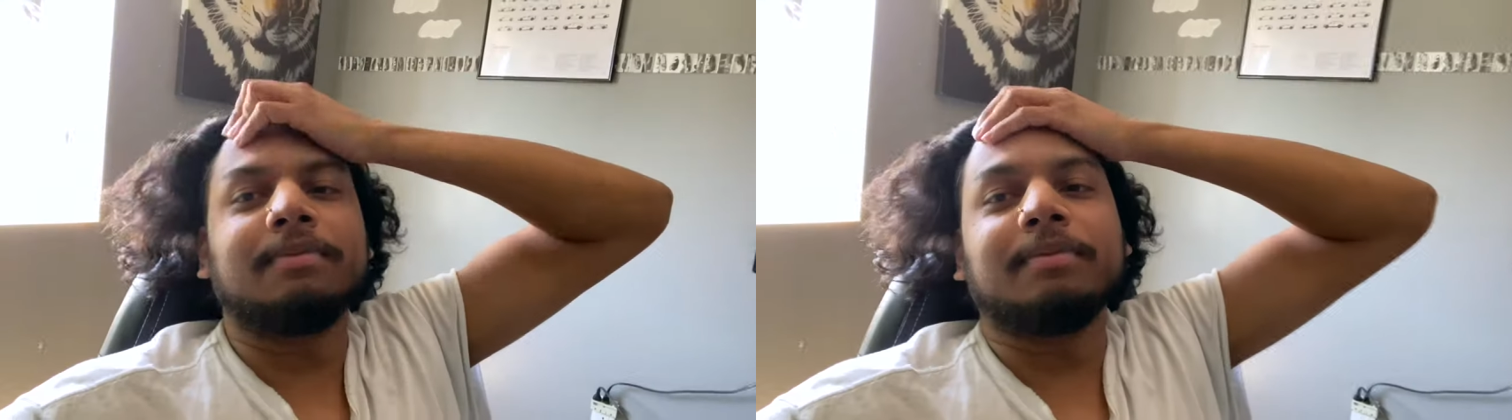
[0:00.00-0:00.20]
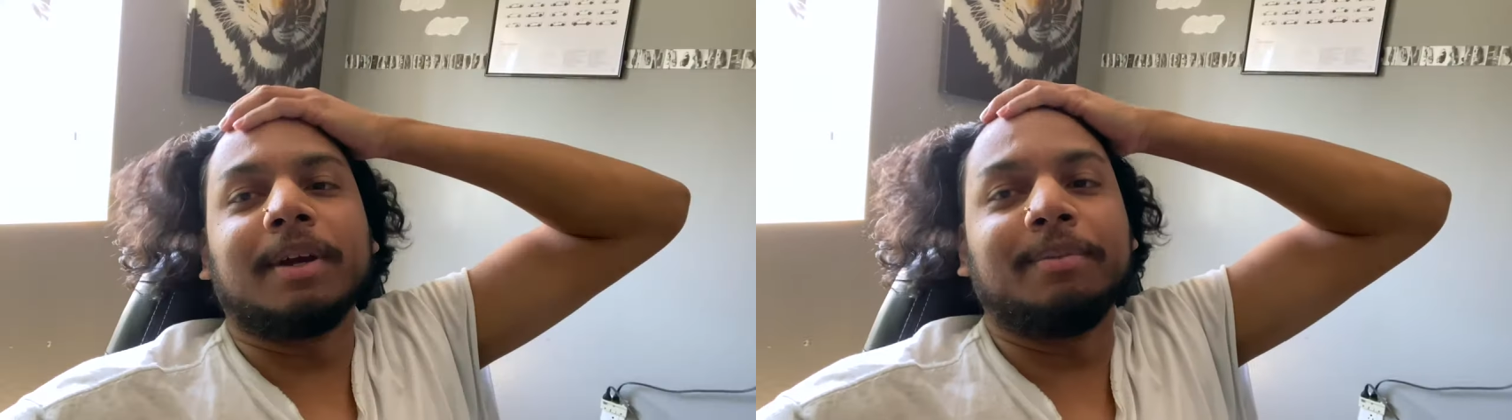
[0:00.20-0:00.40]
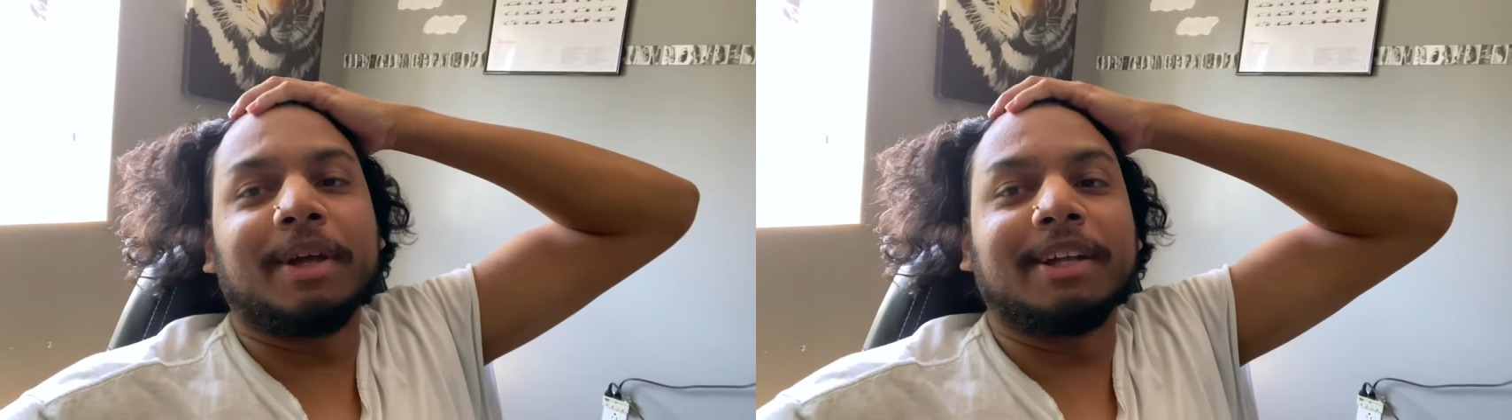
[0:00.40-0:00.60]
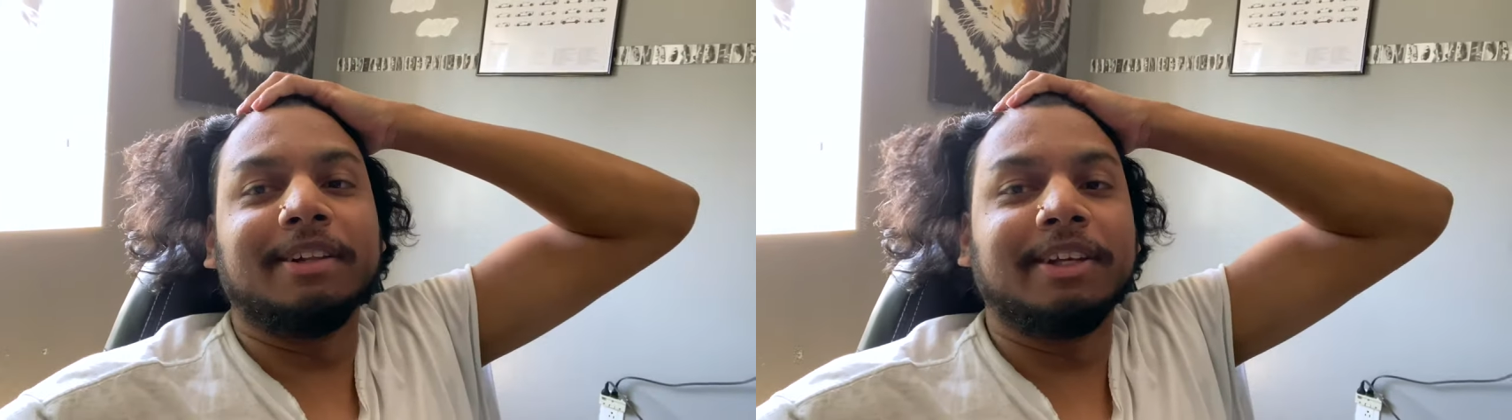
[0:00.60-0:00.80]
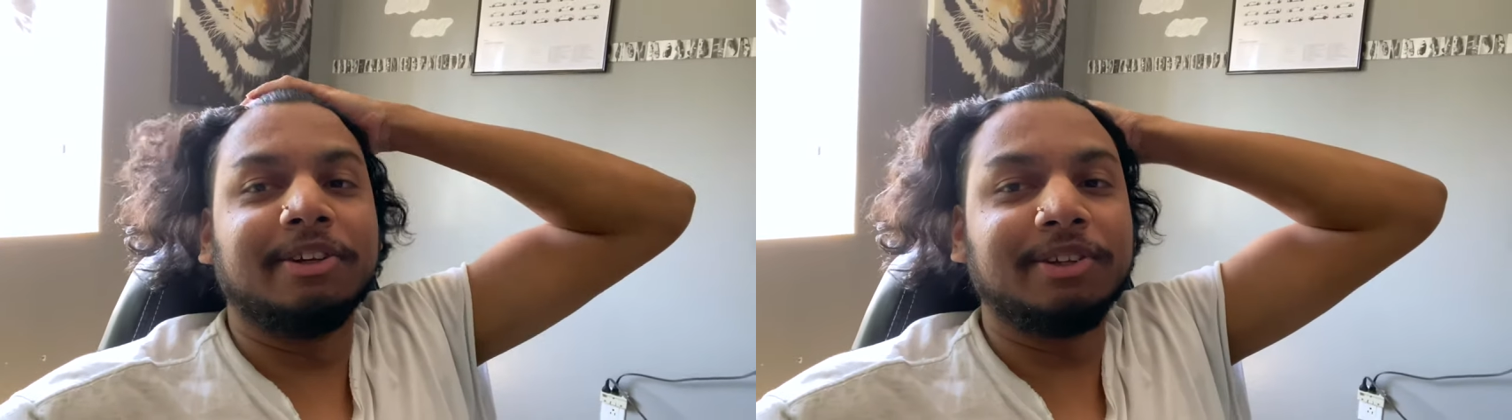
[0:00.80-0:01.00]
I'm like
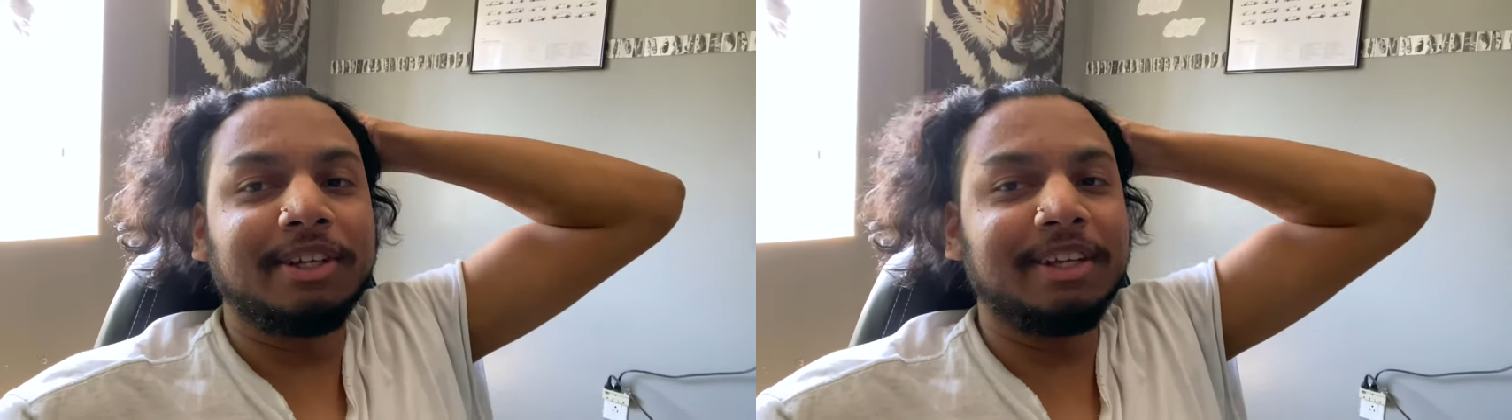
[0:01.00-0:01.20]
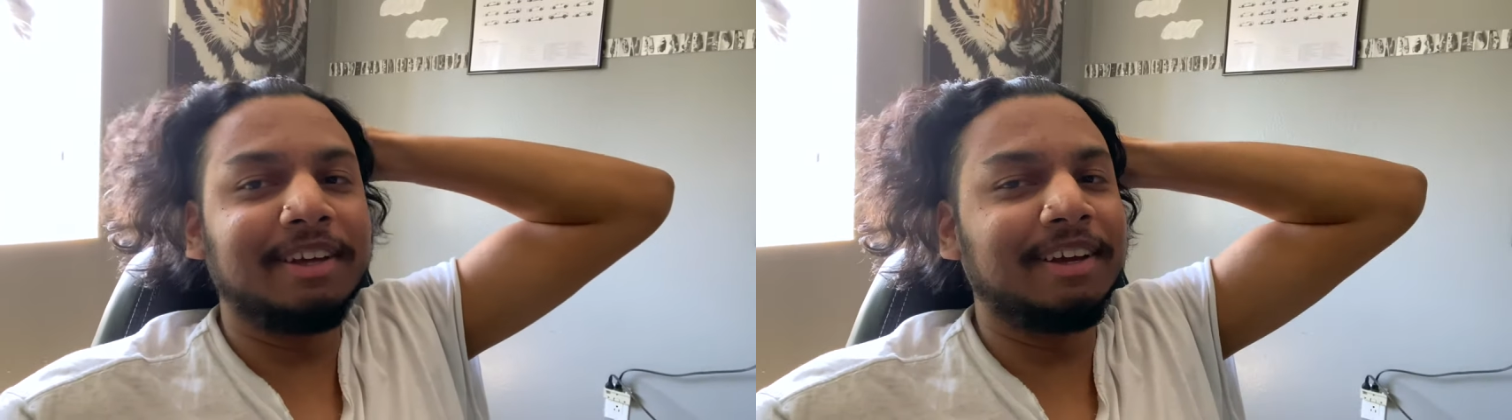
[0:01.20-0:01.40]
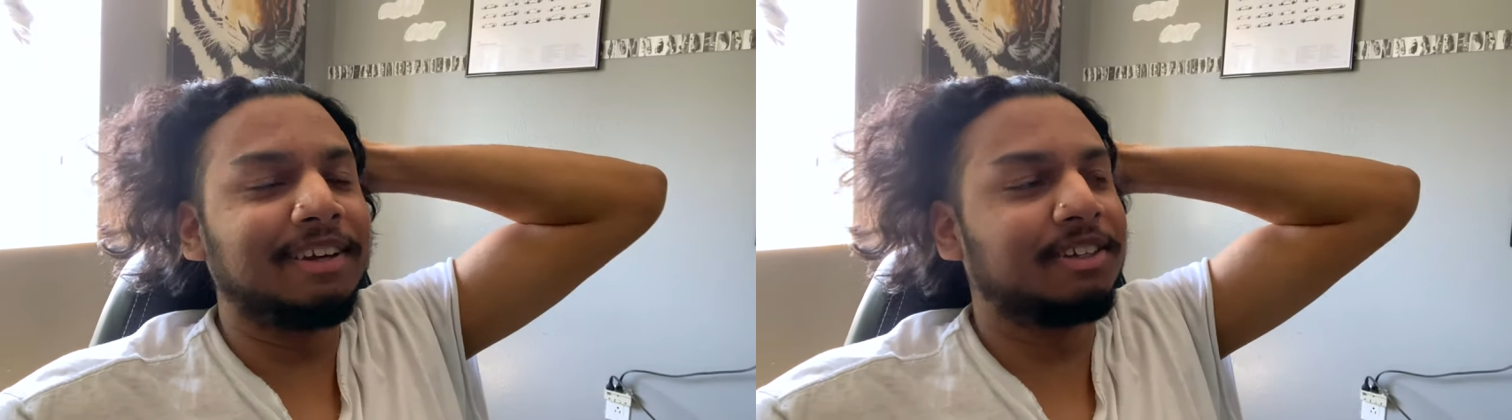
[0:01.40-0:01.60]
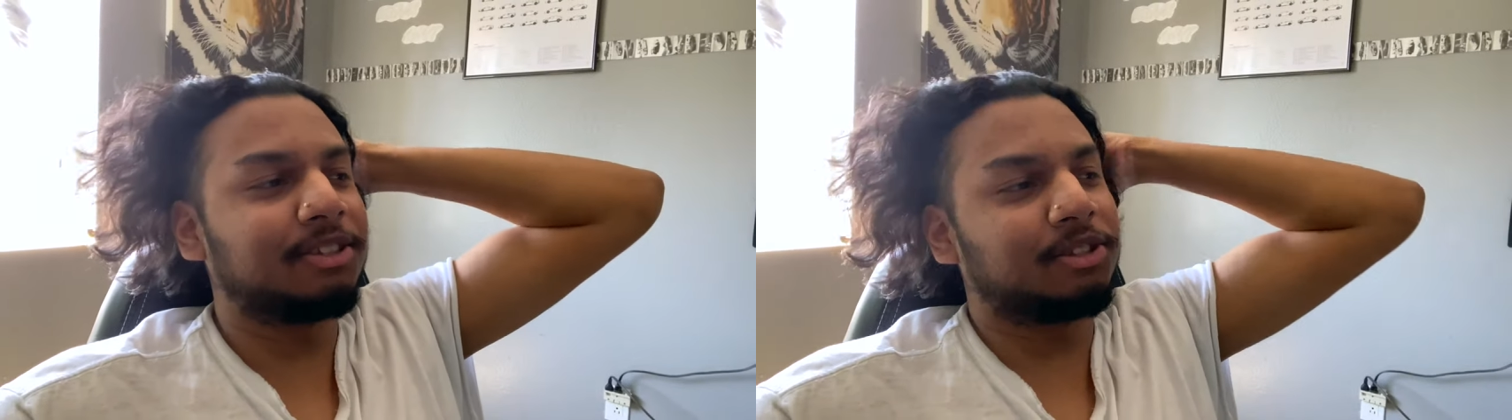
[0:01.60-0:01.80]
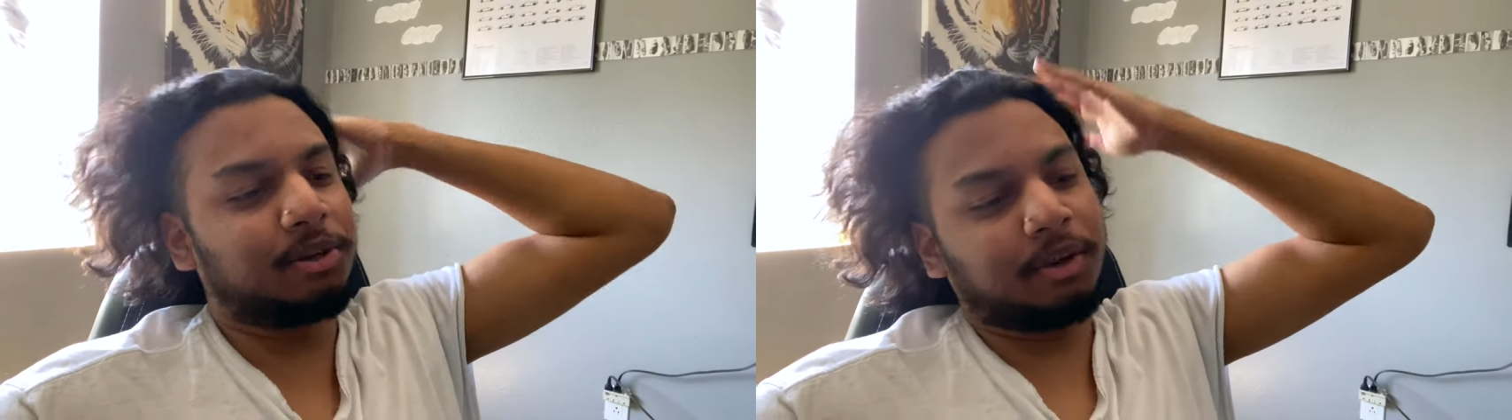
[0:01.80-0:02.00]
literally
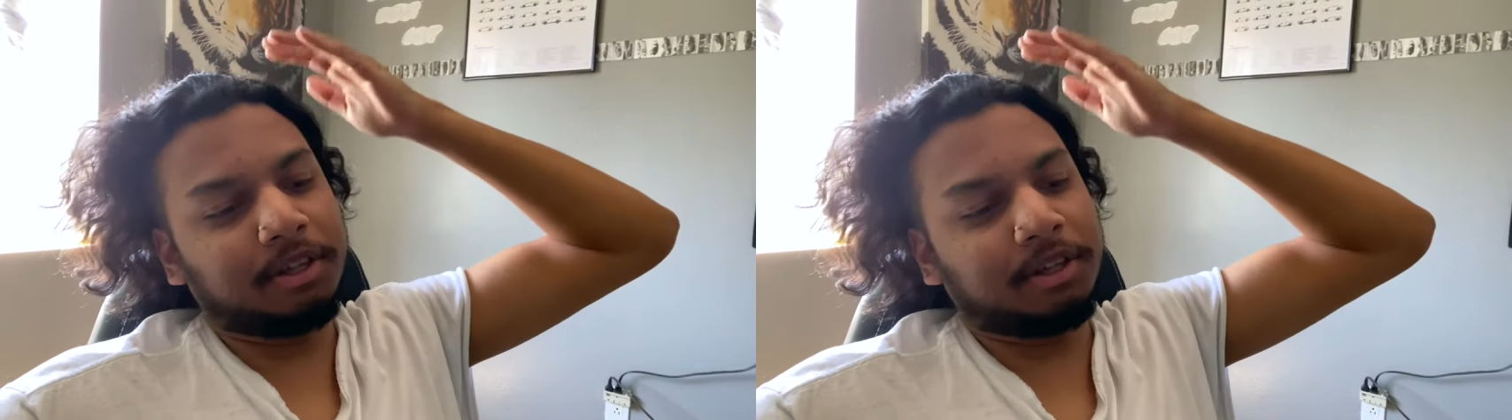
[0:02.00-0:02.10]
so